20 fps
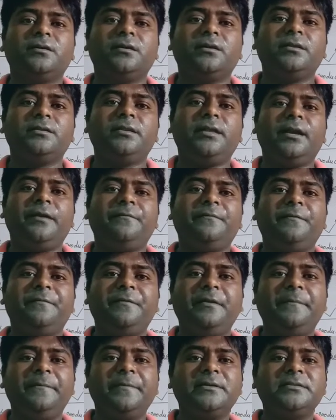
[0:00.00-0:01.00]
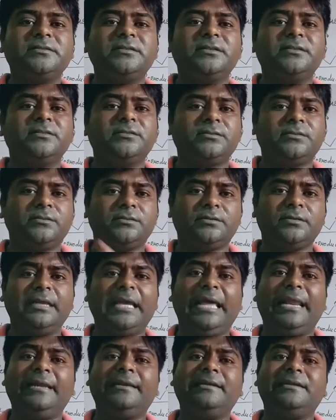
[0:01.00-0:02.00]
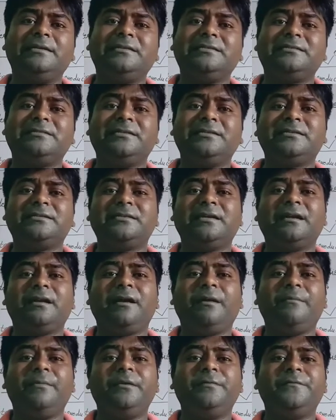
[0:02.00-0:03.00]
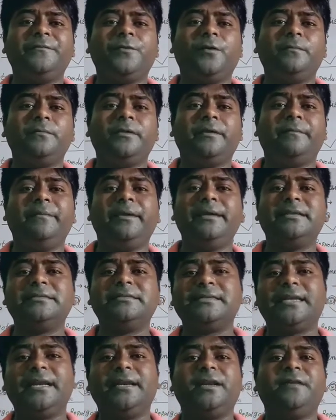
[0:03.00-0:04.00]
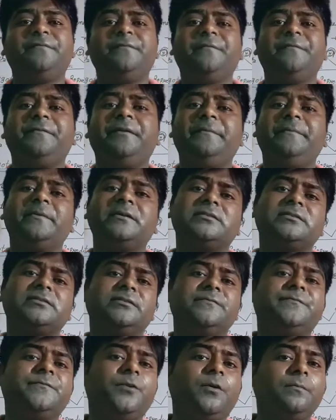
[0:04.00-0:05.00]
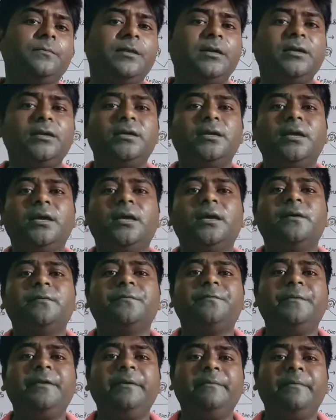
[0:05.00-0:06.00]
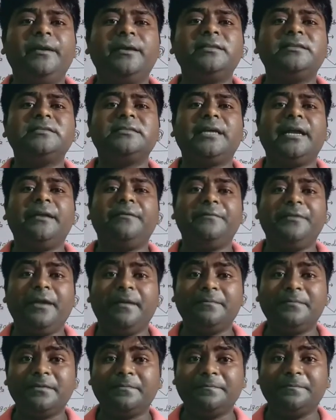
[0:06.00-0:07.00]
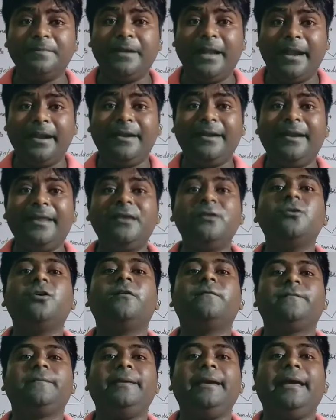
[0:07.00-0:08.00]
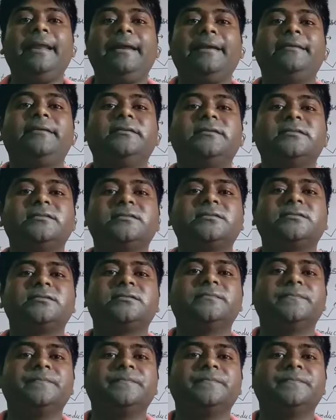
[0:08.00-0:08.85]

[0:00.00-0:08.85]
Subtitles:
that 50% characteristics are coming from the male side and 50% from the female side, we have the blending of characters.